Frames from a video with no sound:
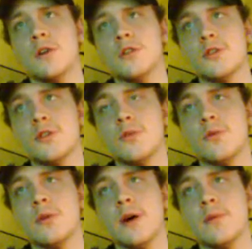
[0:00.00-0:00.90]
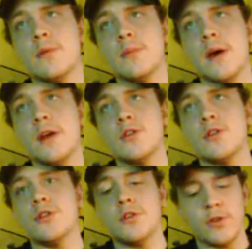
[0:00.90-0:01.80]
soon, I would
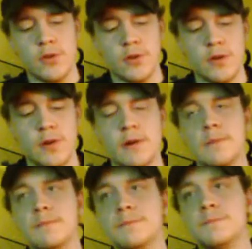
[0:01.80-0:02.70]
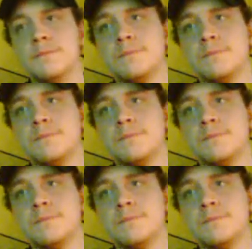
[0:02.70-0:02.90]
imagine. I'm